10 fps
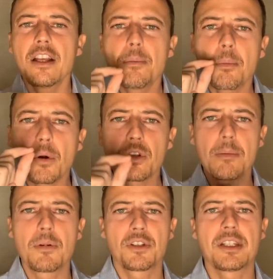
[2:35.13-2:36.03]
Point
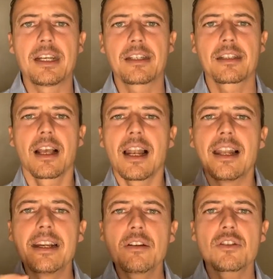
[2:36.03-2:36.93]
number six
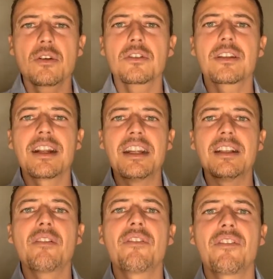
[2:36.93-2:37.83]
leaders don't need
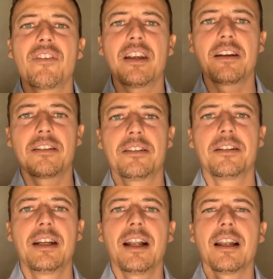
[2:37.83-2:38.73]
fear.
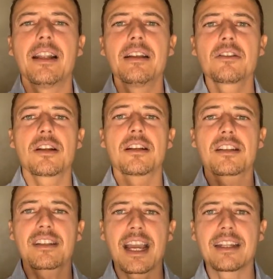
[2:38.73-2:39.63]
Leaders
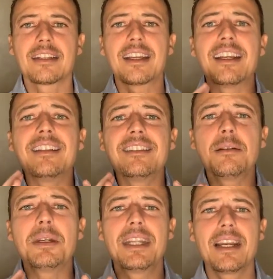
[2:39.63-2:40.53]
understand that
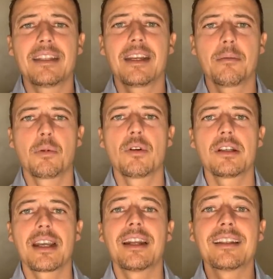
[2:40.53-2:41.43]
intimidating employees
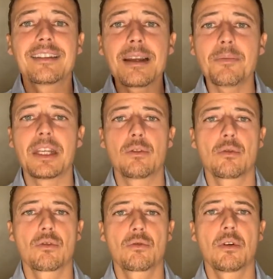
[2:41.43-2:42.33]
and attempting to
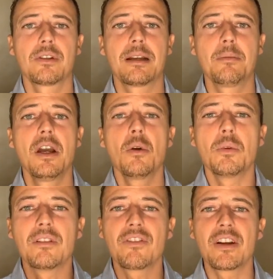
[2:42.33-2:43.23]
control them with
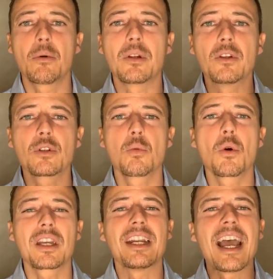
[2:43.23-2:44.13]
fear will not work
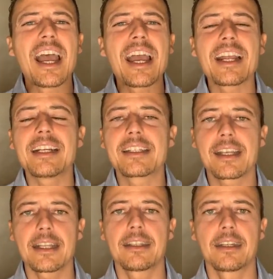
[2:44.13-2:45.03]
in any
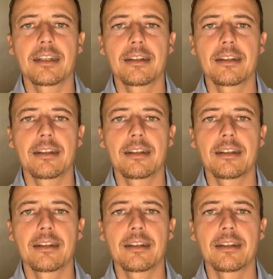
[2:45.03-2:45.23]
setting.